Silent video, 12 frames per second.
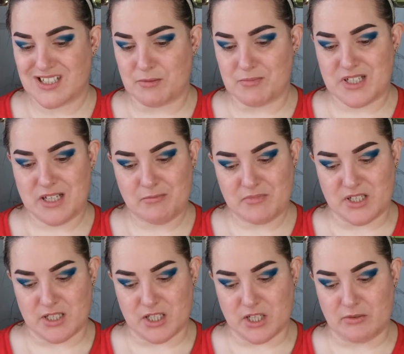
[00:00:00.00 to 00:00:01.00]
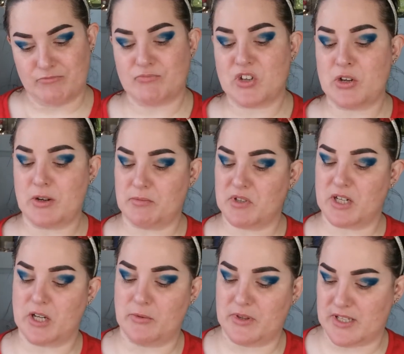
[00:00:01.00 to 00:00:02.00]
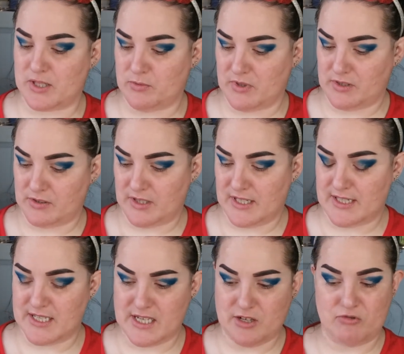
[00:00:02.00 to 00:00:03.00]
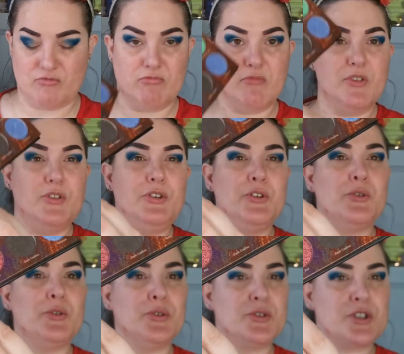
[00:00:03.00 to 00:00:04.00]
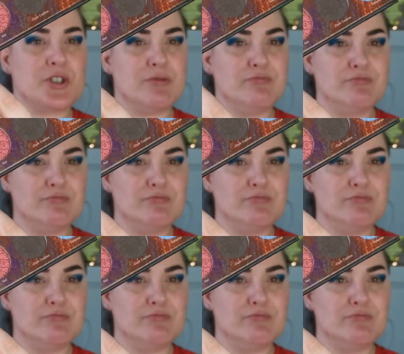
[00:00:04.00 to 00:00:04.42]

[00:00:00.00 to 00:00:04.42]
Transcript: I'm tempted to go, no, I'm going to go with this one. Is it Njord?